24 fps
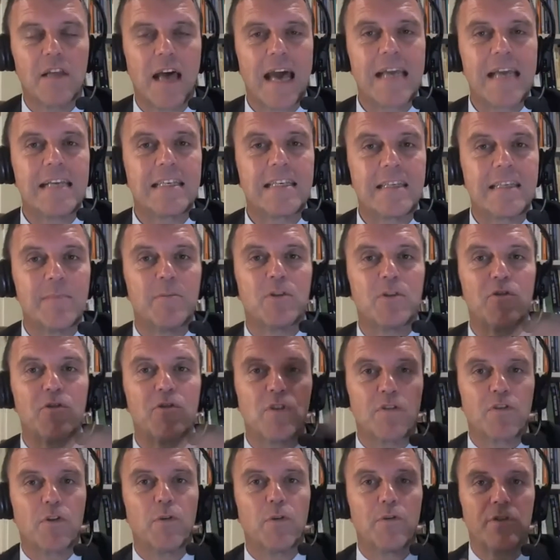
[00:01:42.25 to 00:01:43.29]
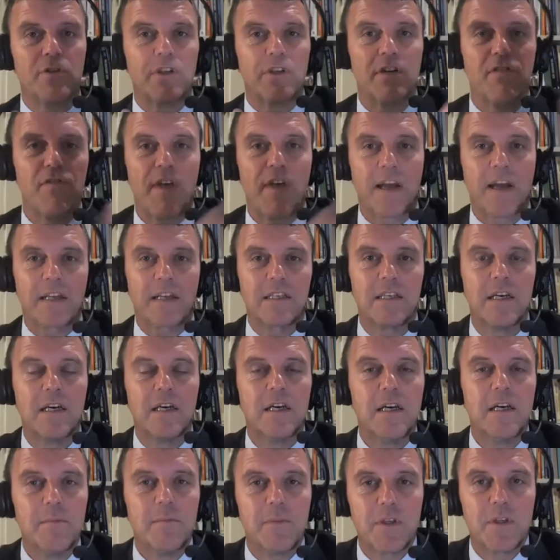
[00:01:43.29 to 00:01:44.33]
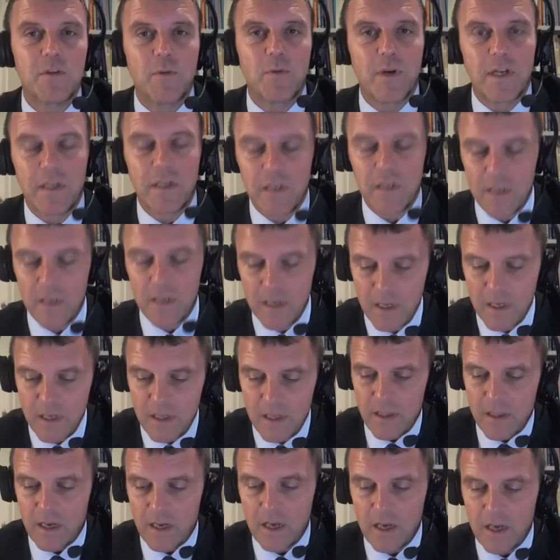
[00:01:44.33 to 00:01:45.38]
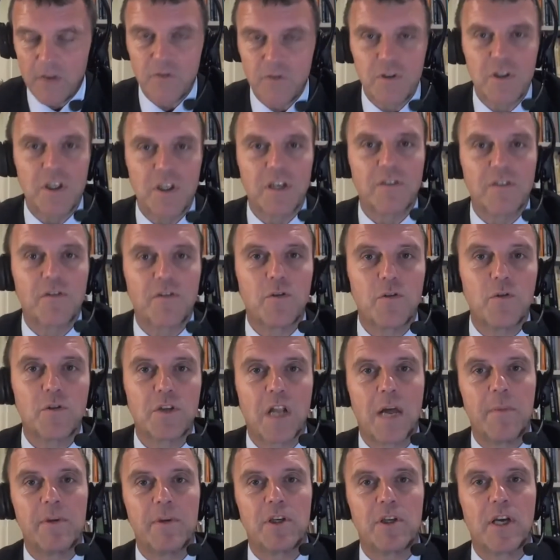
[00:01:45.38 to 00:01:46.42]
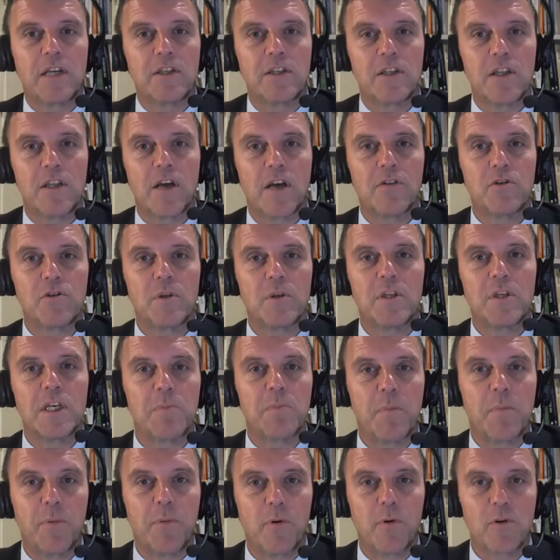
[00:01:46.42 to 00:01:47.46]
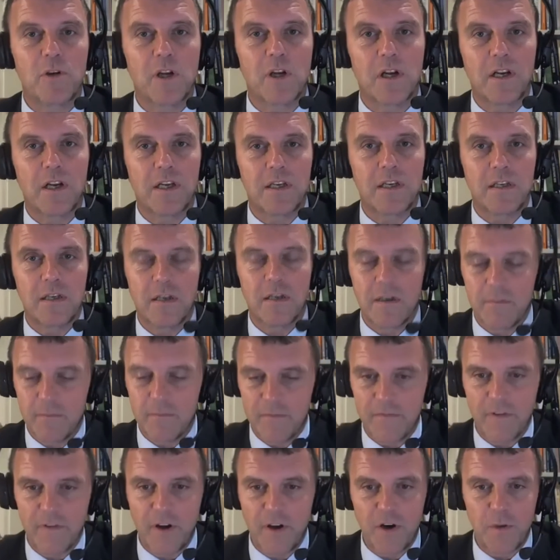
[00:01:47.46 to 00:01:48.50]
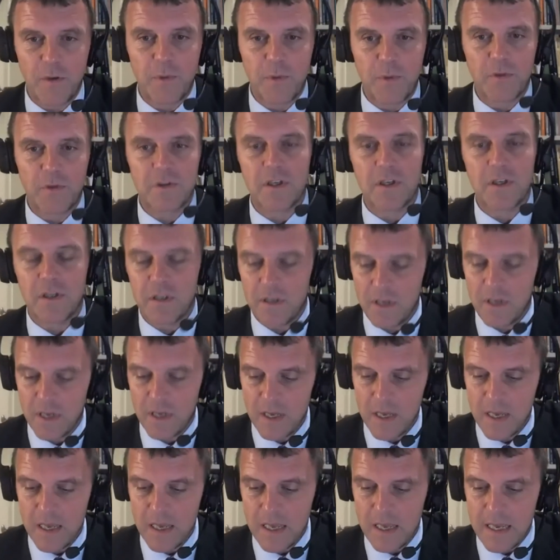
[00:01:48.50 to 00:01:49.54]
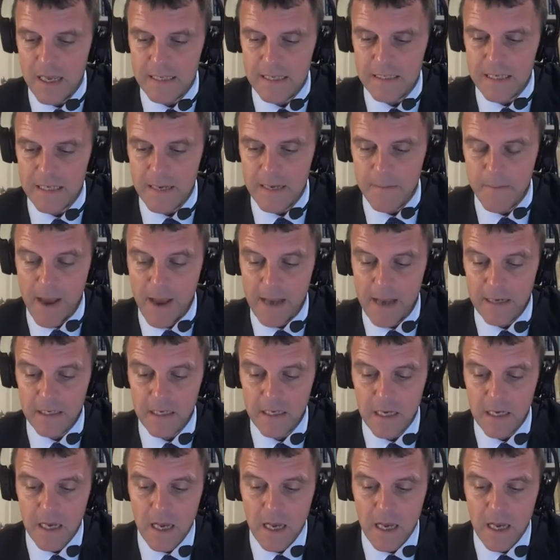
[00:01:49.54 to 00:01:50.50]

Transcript: asymmetry of cause and effect between the countries that have caused climate change and those who are disproportionately vulnerable to its impact.